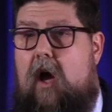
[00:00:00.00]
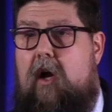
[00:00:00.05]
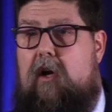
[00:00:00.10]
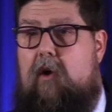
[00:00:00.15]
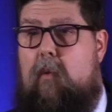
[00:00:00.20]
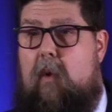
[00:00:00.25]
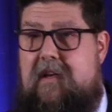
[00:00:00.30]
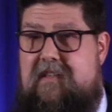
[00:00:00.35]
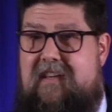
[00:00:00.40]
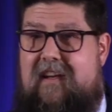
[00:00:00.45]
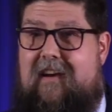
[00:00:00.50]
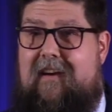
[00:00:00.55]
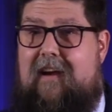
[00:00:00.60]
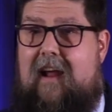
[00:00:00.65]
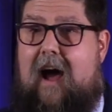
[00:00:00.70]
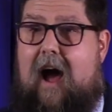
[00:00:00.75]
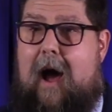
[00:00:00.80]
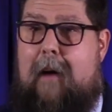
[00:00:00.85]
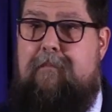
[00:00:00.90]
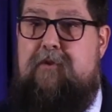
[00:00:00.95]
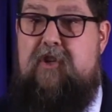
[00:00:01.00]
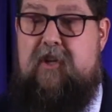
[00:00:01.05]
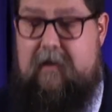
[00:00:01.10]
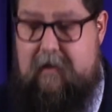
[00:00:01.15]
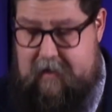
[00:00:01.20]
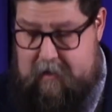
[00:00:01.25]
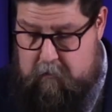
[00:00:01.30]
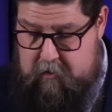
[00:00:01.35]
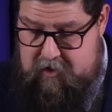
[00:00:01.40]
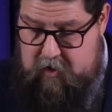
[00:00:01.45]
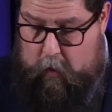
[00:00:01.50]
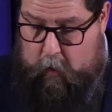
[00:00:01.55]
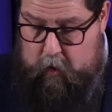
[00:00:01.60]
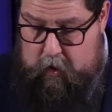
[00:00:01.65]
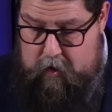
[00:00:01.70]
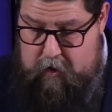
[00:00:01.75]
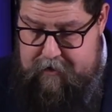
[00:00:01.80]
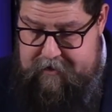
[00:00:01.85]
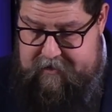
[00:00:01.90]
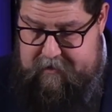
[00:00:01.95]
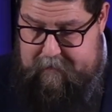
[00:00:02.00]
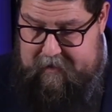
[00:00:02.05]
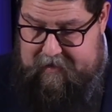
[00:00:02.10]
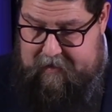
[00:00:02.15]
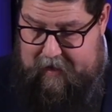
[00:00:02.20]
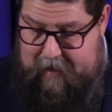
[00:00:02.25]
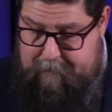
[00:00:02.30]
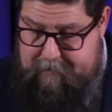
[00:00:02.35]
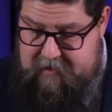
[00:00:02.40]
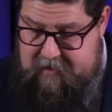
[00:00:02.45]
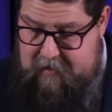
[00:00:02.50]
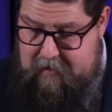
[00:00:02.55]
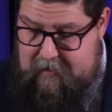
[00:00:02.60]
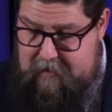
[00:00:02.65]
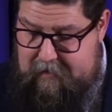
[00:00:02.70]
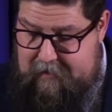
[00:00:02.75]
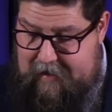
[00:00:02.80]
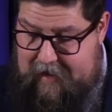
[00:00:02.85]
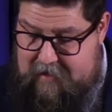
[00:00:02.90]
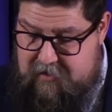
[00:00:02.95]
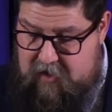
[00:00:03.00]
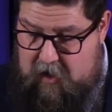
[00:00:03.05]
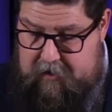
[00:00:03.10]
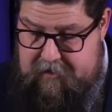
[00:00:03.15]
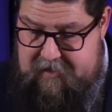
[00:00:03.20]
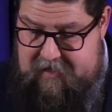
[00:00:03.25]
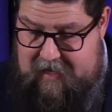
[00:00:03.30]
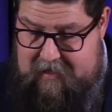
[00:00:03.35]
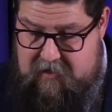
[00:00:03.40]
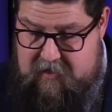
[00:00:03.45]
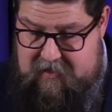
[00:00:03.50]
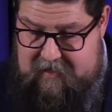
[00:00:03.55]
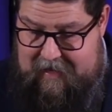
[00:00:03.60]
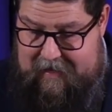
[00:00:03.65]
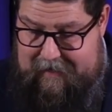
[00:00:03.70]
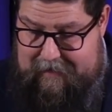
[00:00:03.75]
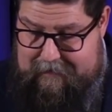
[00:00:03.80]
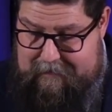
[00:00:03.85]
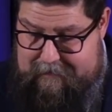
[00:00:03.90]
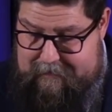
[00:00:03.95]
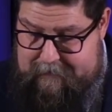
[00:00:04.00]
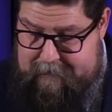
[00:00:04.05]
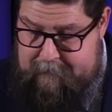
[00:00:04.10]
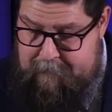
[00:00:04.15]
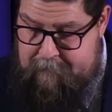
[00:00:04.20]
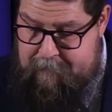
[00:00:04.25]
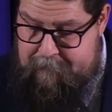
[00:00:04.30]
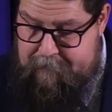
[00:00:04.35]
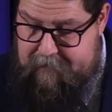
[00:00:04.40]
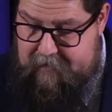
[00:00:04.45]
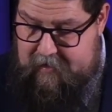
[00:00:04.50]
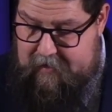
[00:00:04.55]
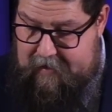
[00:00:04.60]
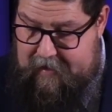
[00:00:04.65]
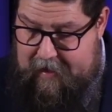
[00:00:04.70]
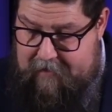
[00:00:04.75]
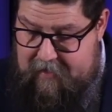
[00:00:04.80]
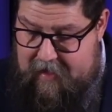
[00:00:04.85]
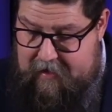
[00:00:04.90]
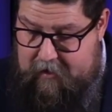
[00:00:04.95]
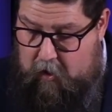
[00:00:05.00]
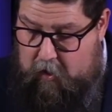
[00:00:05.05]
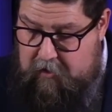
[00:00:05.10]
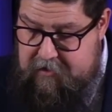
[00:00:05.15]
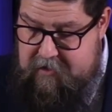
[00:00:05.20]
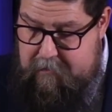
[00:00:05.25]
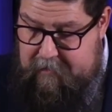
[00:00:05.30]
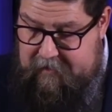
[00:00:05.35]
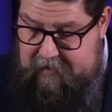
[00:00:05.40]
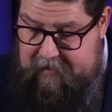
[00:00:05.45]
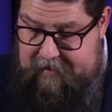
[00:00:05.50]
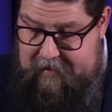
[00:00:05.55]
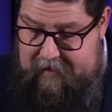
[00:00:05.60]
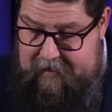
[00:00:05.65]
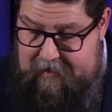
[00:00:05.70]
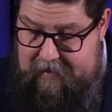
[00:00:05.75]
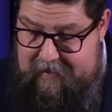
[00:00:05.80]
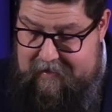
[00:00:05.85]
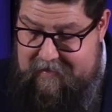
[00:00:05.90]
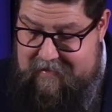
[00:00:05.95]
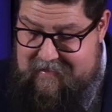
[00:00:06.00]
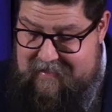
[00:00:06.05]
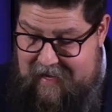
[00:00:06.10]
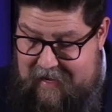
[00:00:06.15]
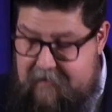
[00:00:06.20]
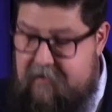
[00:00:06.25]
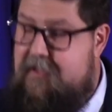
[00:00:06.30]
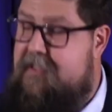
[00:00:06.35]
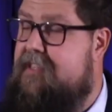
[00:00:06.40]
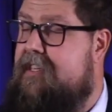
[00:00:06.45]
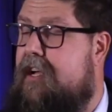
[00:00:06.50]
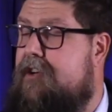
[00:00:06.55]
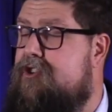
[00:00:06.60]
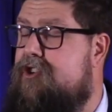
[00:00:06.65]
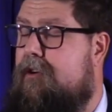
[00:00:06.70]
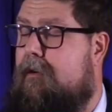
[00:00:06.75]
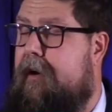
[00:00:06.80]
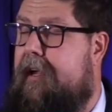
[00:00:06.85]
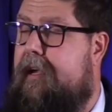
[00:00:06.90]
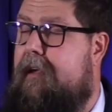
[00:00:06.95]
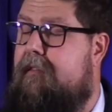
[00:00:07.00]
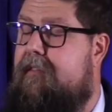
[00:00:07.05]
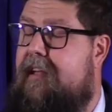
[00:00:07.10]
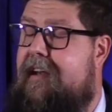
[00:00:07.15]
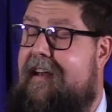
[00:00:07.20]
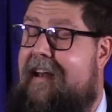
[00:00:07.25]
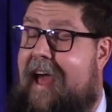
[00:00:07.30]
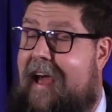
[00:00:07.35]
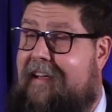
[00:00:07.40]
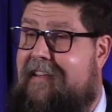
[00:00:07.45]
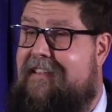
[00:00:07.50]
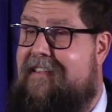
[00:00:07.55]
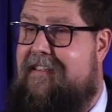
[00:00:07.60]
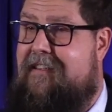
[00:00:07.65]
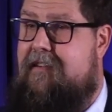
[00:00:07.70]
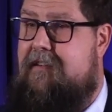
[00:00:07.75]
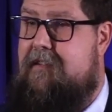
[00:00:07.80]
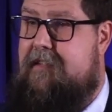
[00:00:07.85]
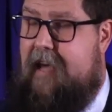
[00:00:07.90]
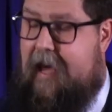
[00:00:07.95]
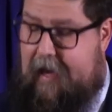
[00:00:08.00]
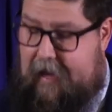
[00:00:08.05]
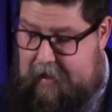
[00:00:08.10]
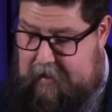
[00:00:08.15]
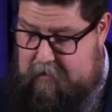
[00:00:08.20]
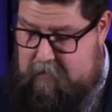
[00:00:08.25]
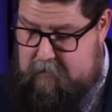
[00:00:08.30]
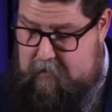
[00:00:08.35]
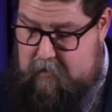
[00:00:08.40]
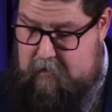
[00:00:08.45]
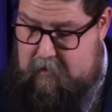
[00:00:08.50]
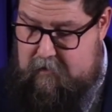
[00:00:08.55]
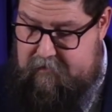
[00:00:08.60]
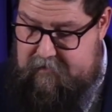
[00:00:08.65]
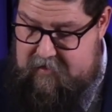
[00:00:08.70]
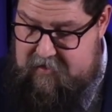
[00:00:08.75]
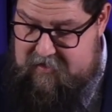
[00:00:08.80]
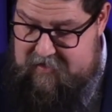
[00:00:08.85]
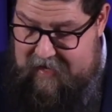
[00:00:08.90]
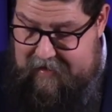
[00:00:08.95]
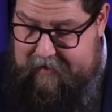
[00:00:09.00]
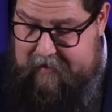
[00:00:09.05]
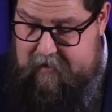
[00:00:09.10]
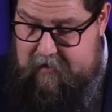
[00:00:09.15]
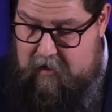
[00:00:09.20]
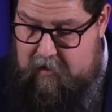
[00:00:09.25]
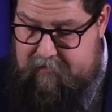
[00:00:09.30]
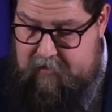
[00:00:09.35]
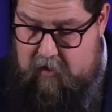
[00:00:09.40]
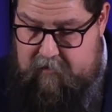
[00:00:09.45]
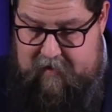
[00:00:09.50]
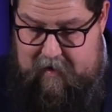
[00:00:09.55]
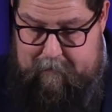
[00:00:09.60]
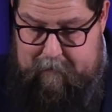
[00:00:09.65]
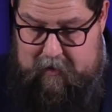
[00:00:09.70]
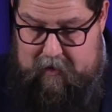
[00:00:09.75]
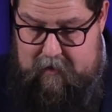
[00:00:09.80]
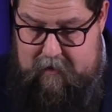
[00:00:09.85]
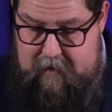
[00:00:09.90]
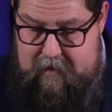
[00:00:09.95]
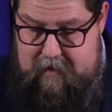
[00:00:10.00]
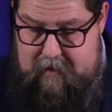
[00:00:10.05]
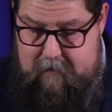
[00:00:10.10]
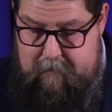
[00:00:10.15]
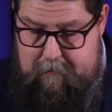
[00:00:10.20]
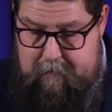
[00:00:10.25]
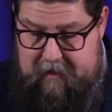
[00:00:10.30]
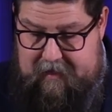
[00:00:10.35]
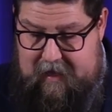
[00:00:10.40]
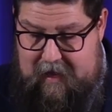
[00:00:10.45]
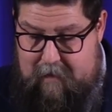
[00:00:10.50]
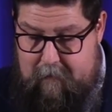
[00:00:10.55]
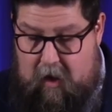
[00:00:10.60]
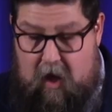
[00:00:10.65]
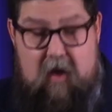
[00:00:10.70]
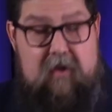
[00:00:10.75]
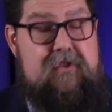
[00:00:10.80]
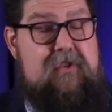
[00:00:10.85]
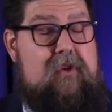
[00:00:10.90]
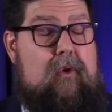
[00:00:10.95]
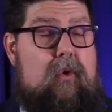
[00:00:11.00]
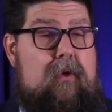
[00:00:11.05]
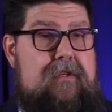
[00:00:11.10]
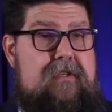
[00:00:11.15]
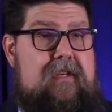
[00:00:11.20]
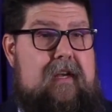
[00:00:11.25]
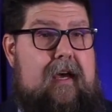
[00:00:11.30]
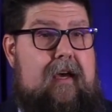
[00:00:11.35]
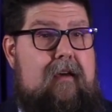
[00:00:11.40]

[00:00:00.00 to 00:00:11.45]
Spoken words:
was it an option. It was ordered to be kept as All Saints' Day. And then ultimately in the 10th century, the next day, the 2nd of November, became All Souls' Day.